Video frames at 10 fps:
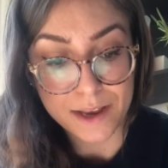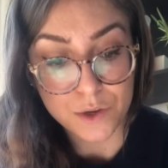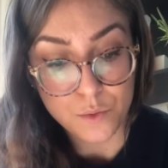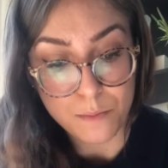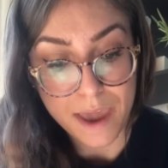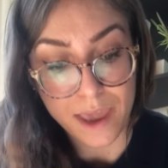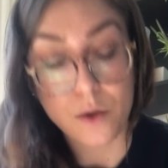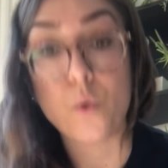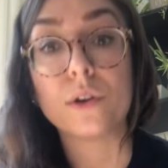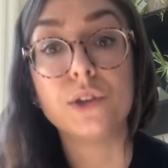to
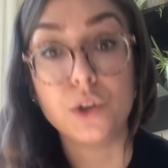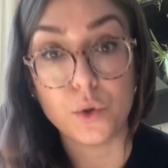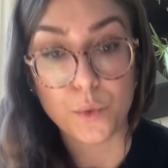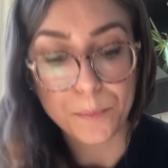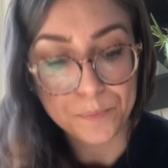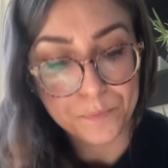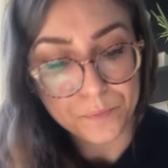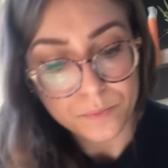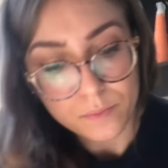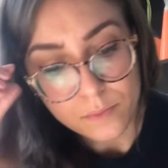make or do.
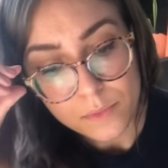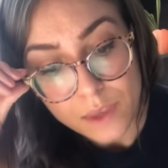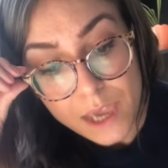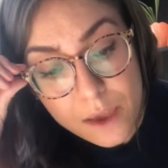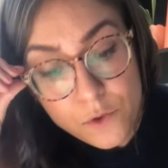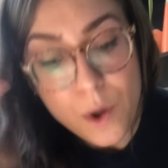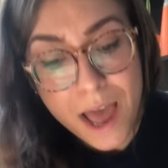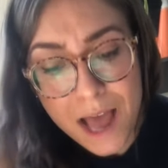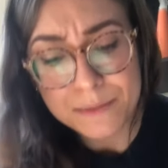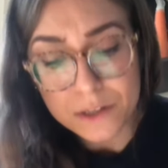If you
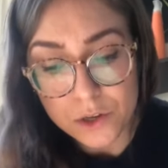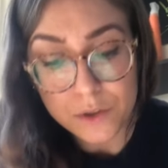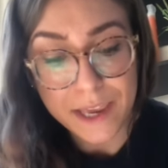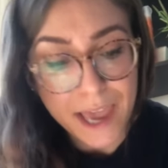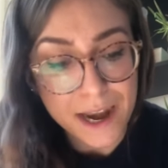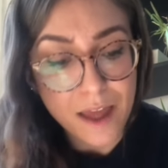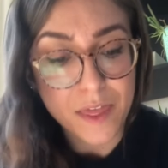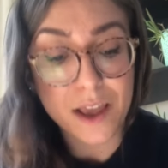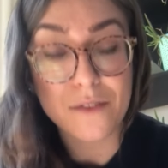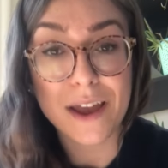absolutely cannot
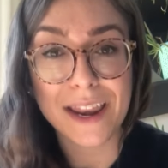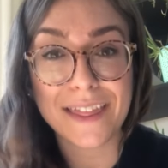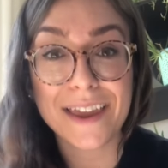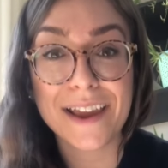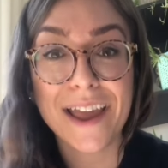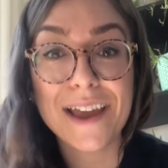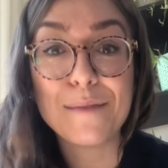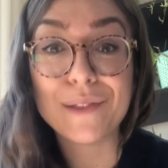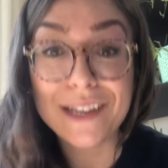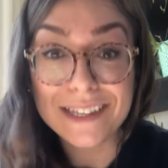think of anything,
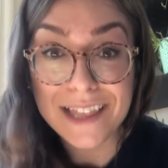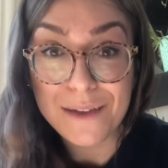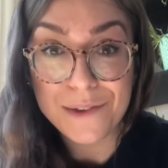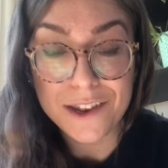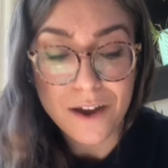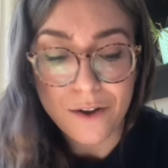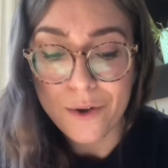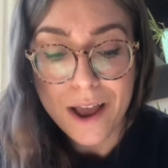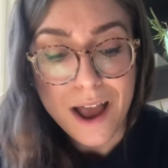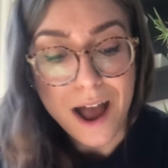please let me
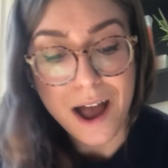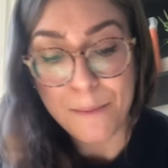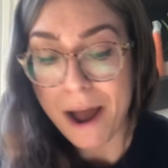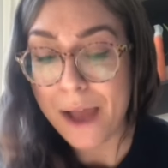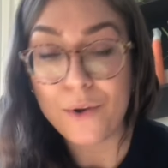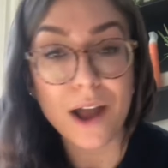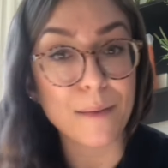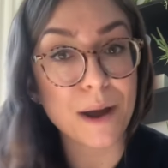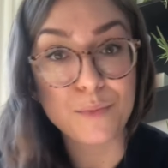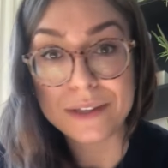know. I will
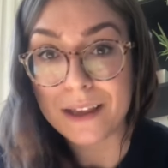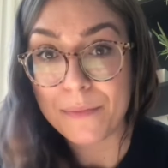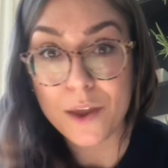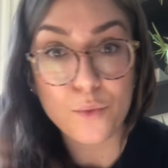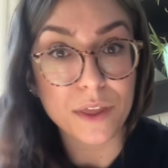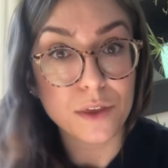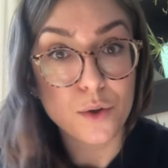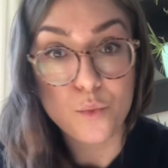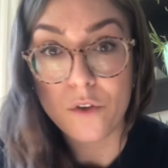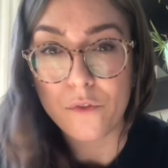come up with something with
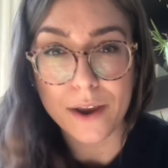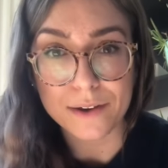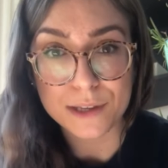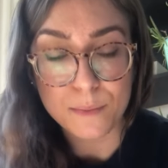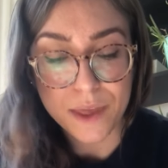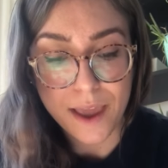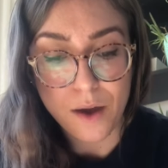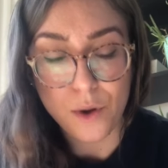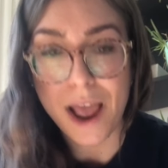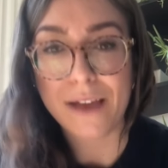you. We'll figure something
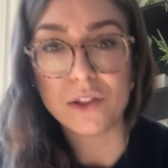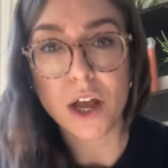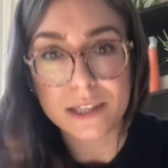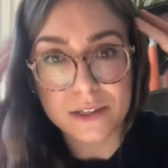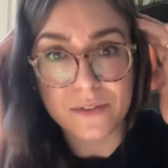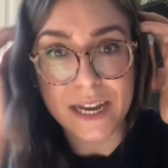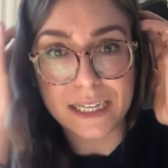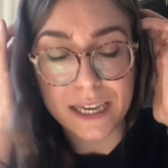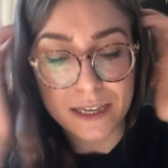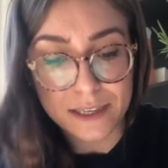out. I have lots of
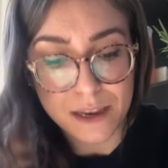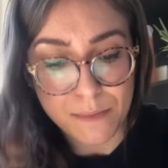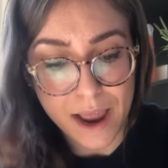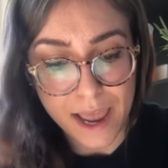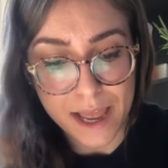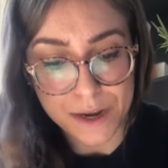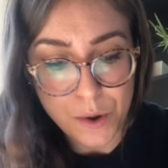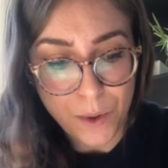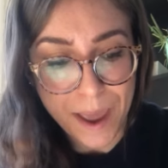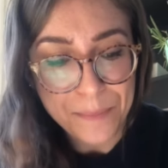ideas in my head,
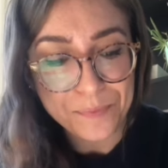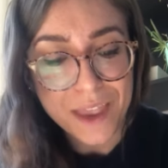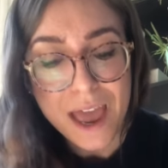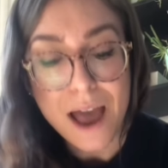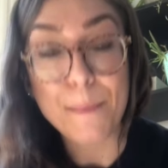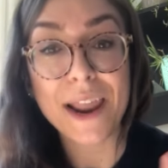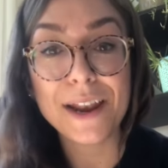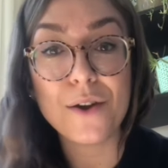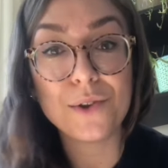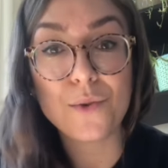okay? But I
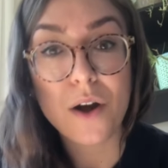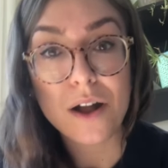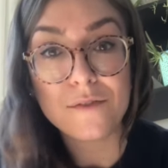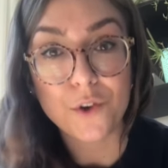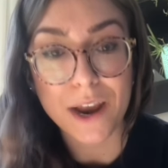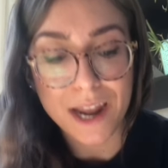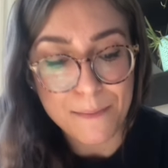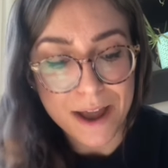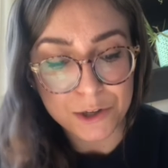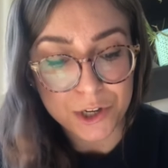know you all have great
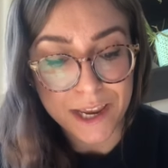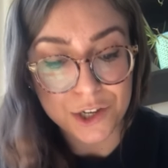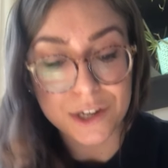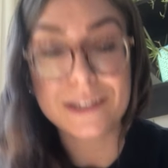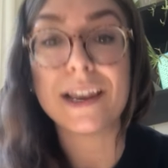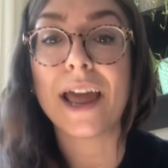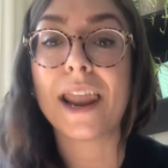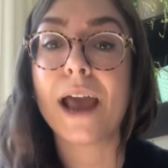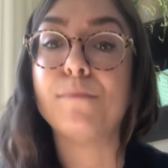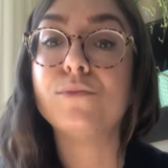imaginations, and
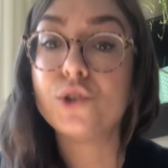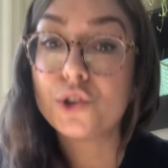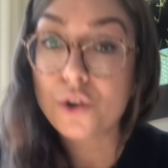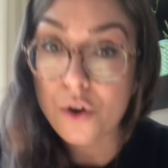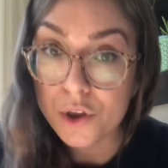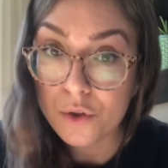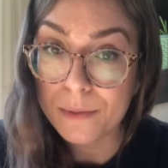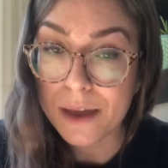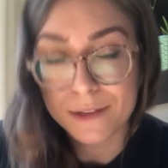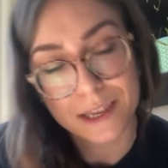I'm sure you'll
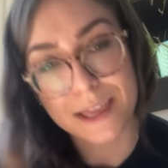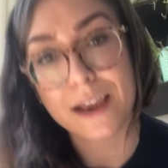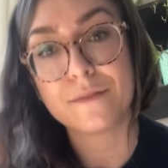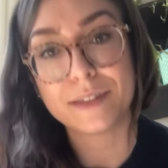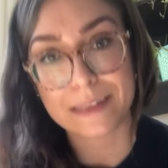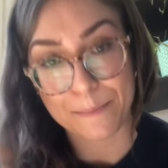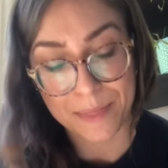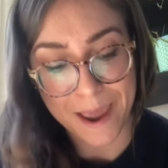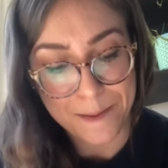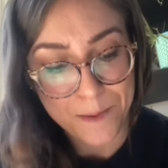be able to think of
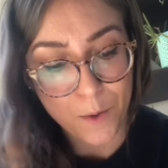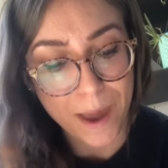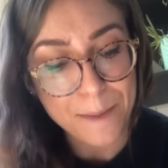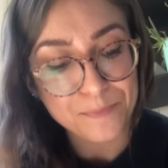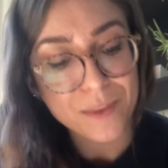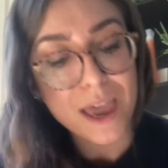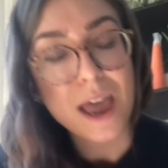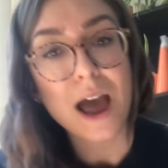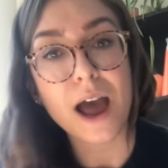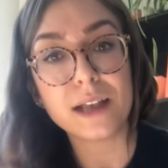something, okay?
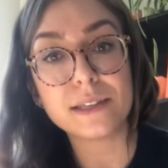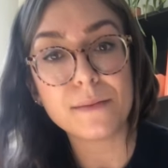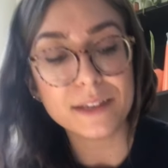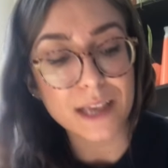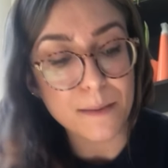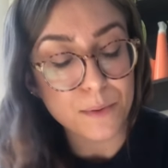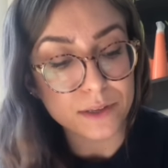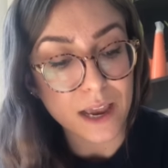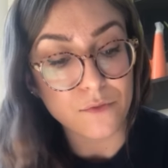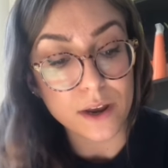Some
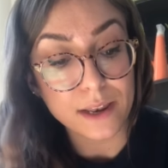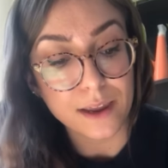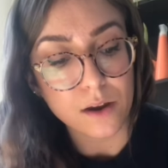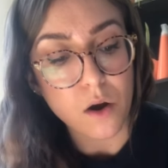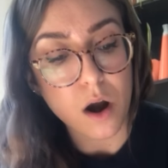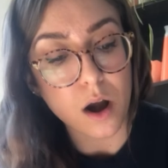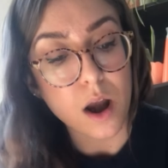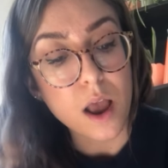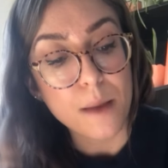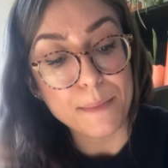examples I've written here are
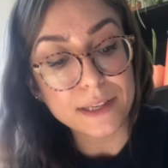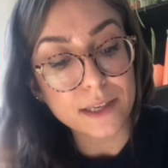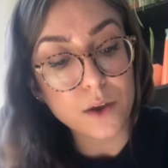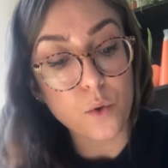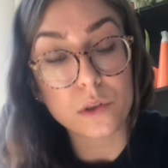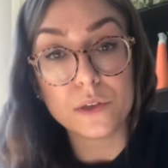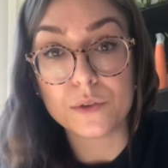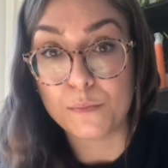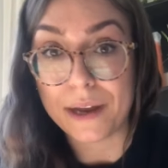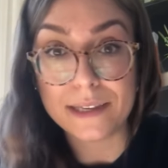missing or
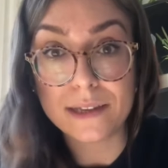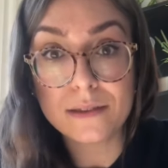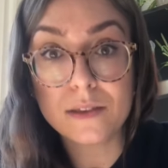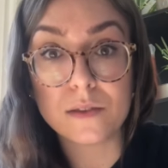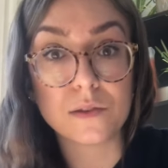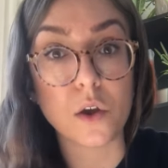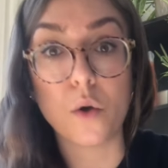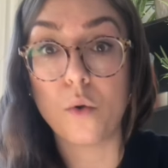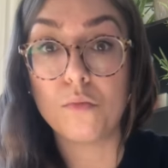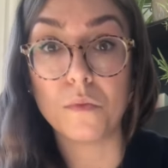loose buttons.
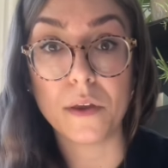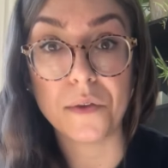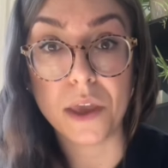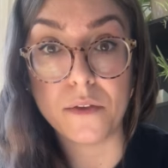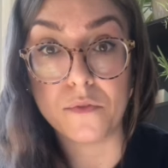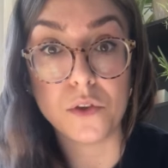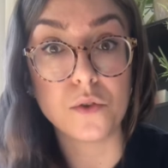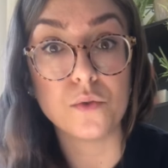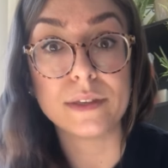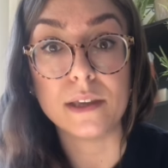So if
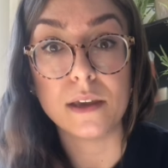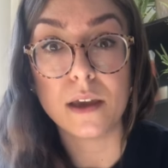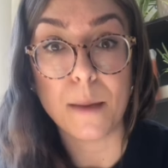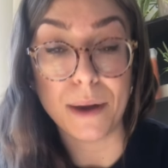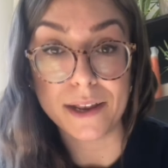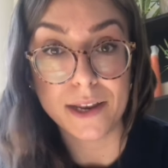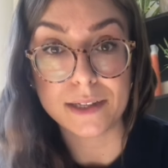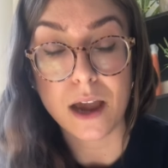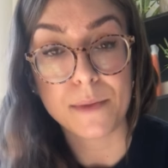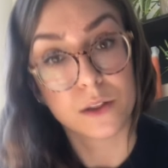you see a button is
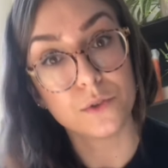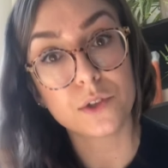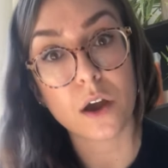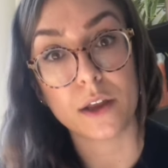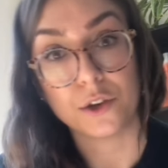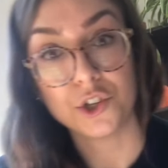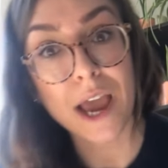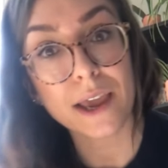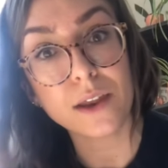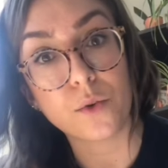coming loose on your
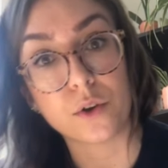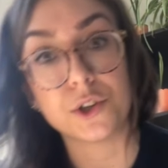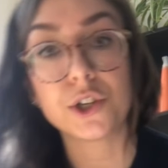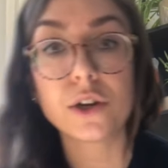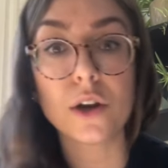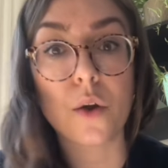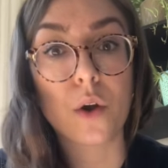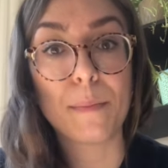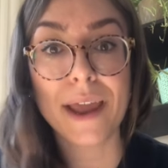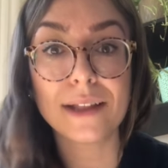jacket or shirt
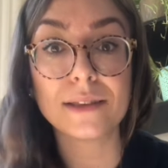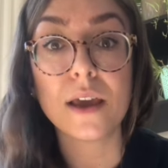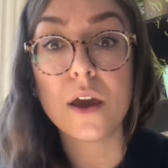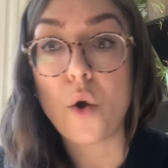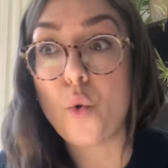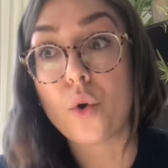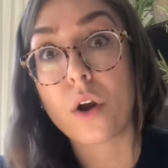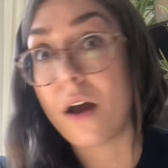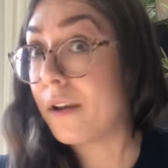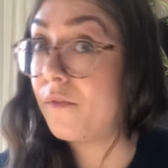or pants
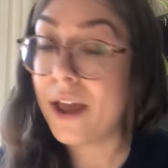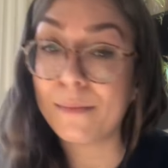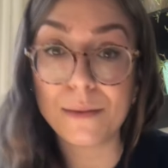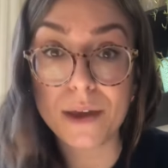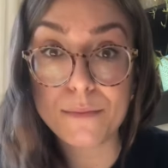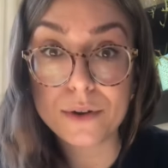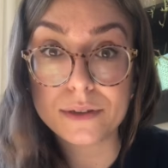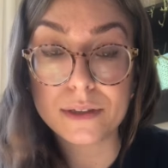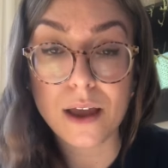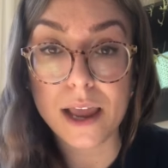or on family
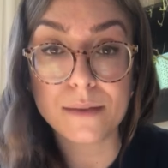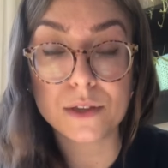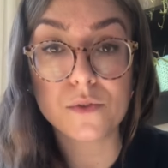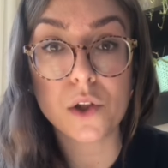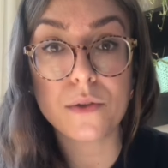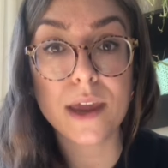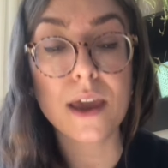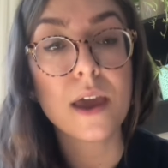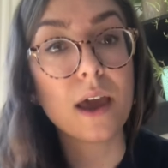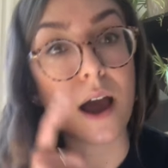members' items of clothing,
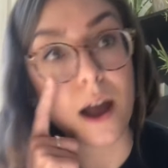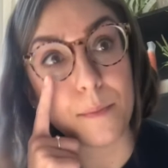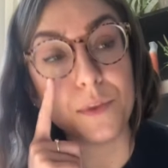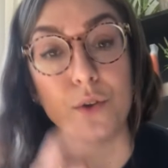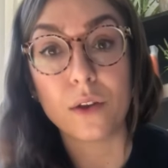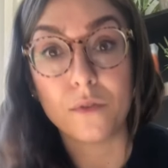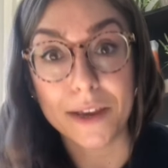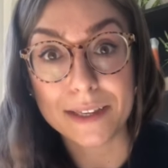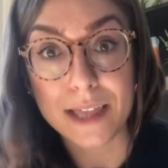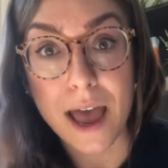you can
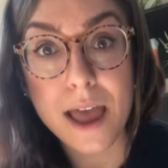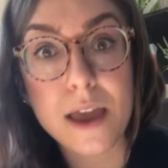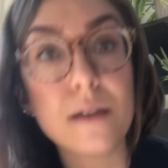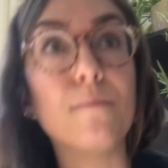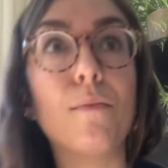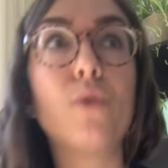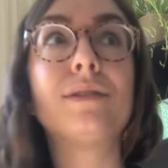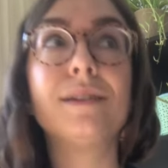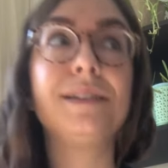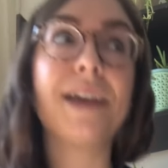fix that. Most
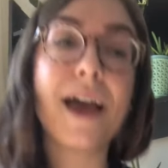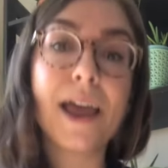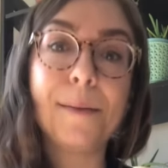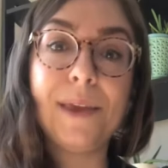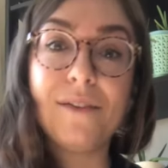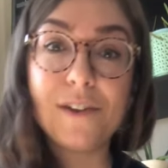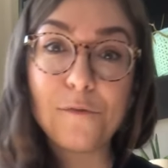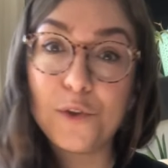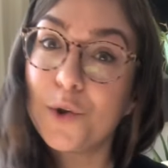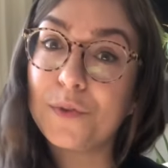of the time, even if
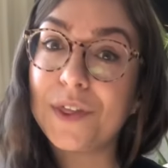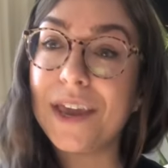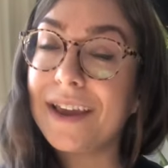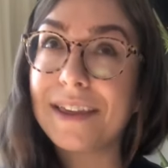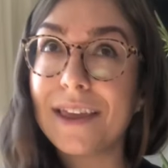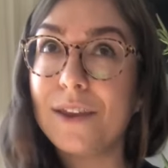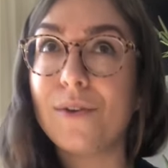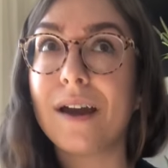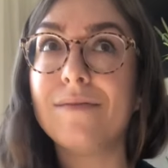you don't think that you have